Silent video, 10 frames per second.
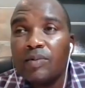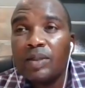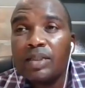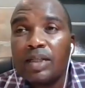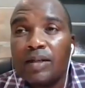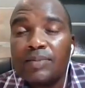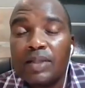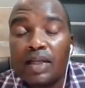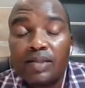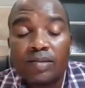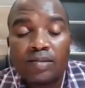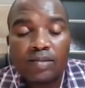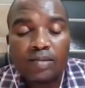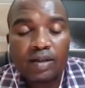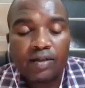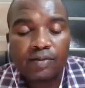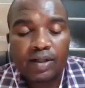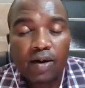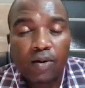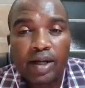which helps us to have
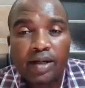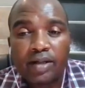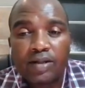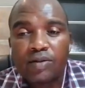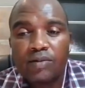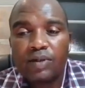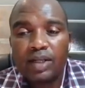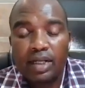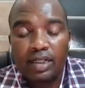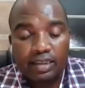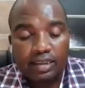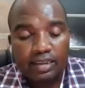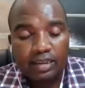an awareness of reality.